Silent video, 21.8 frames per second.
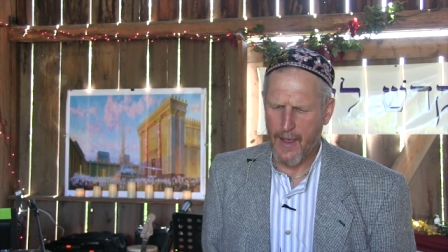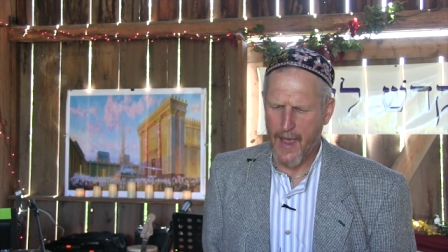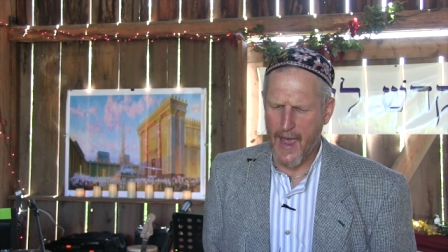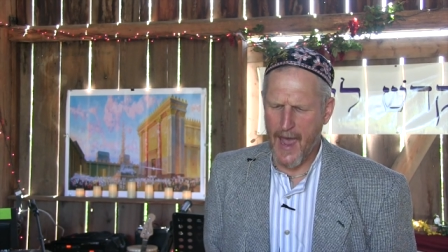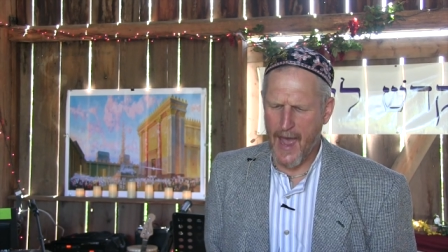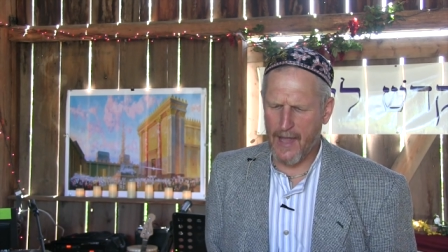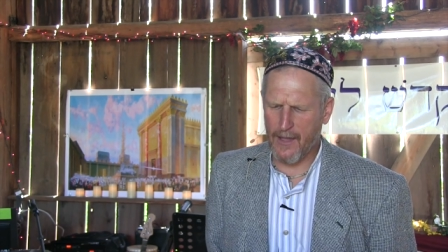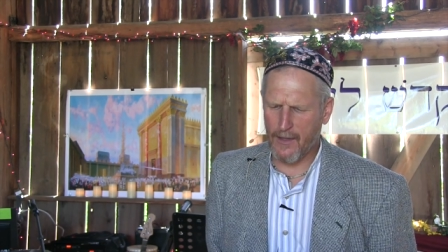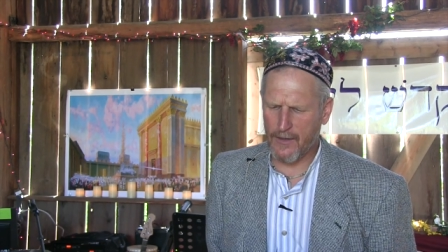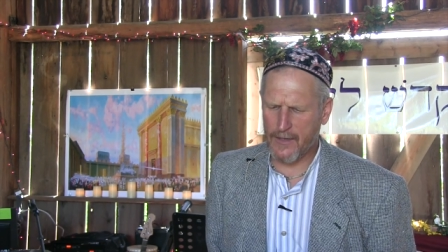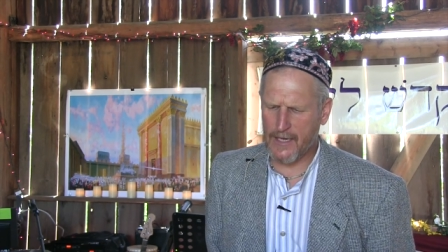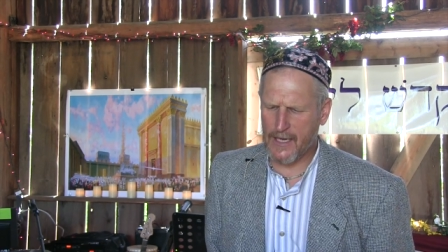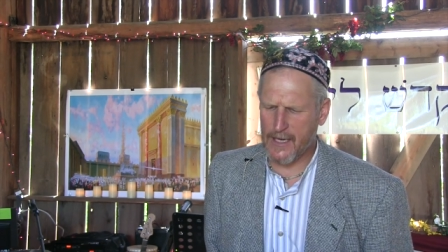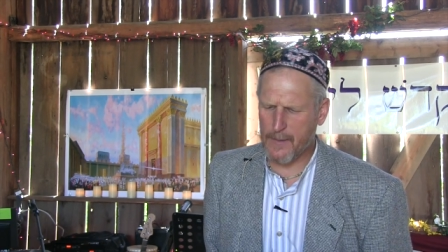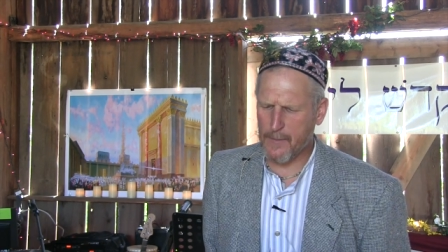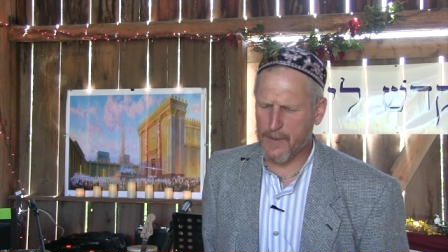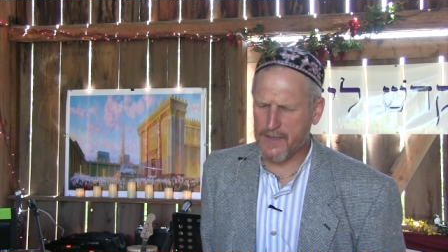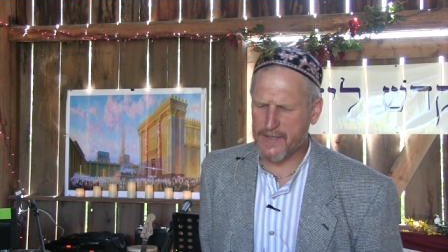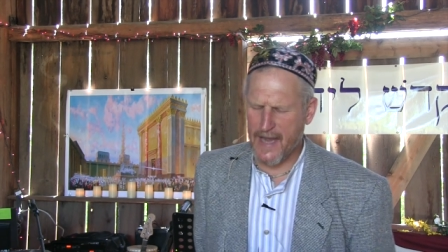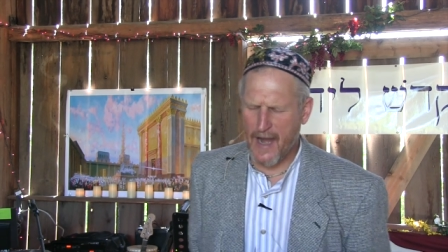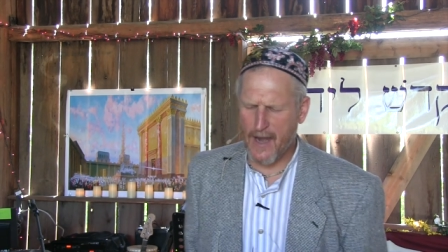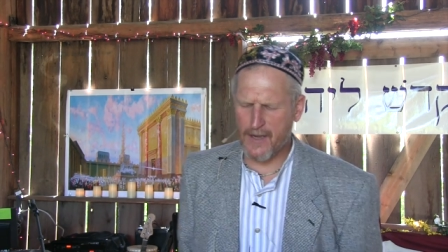
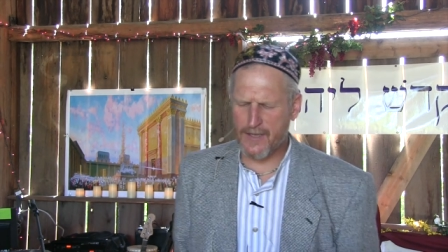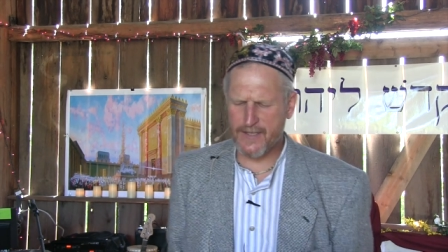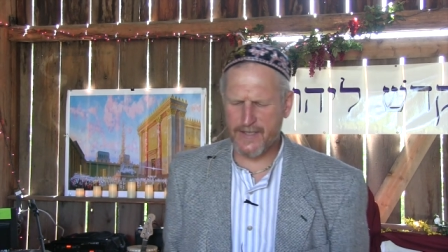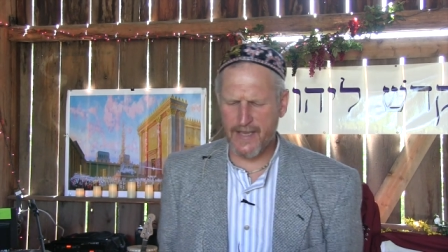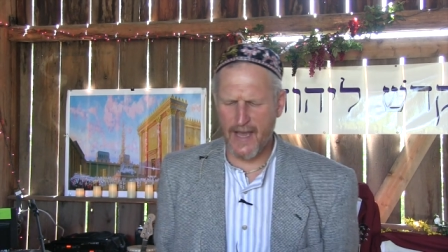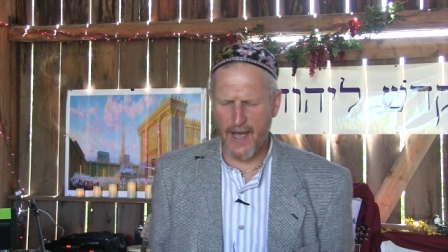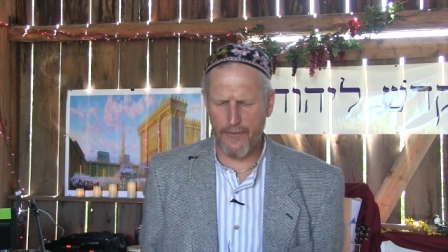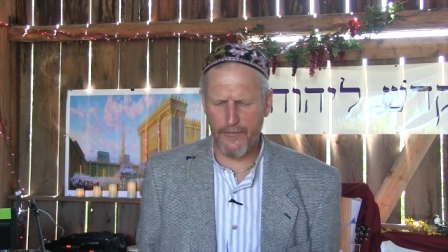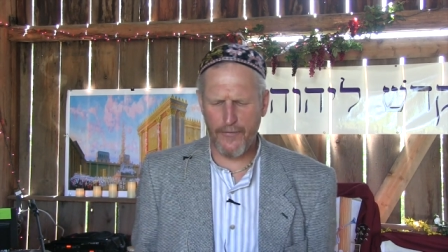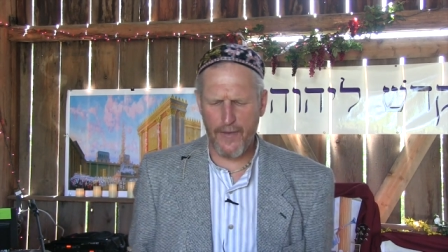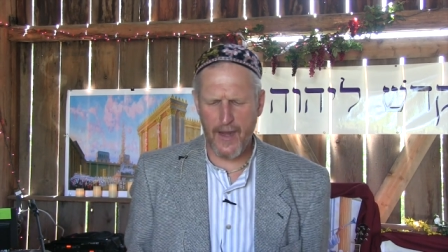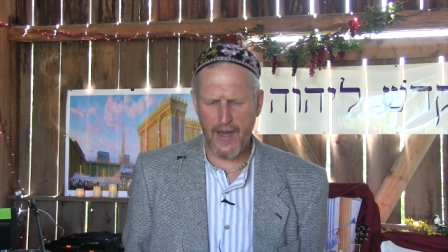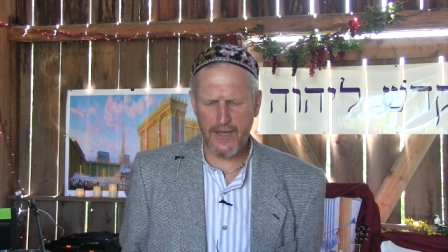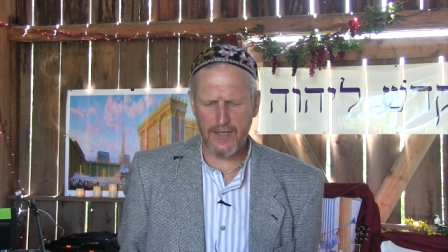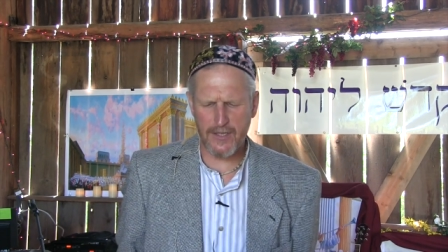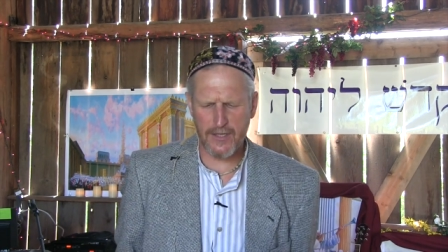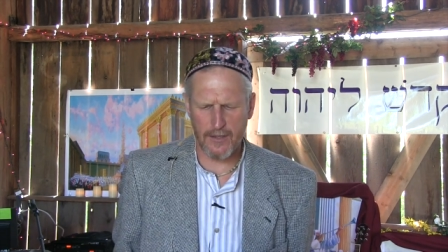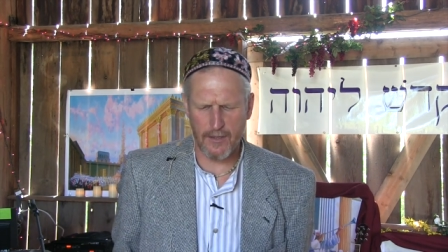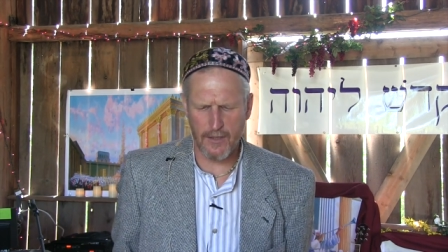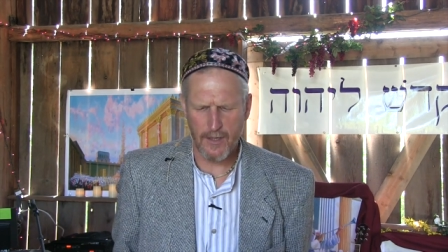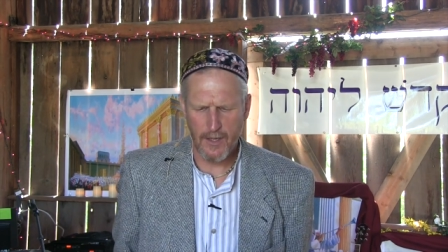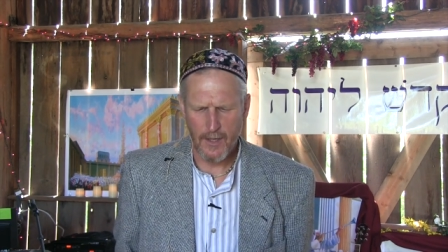Elohim is our
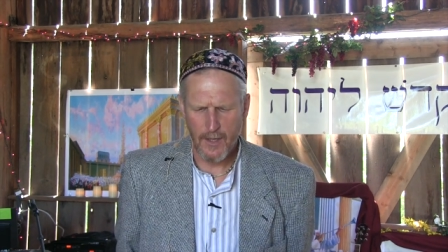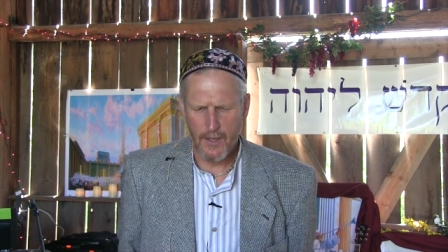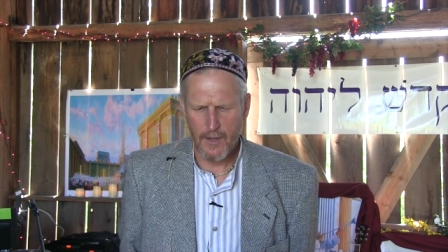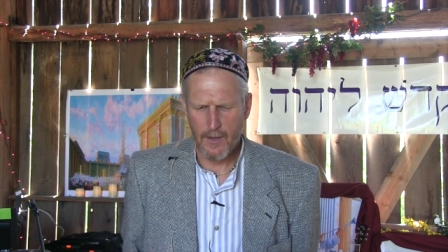salvation.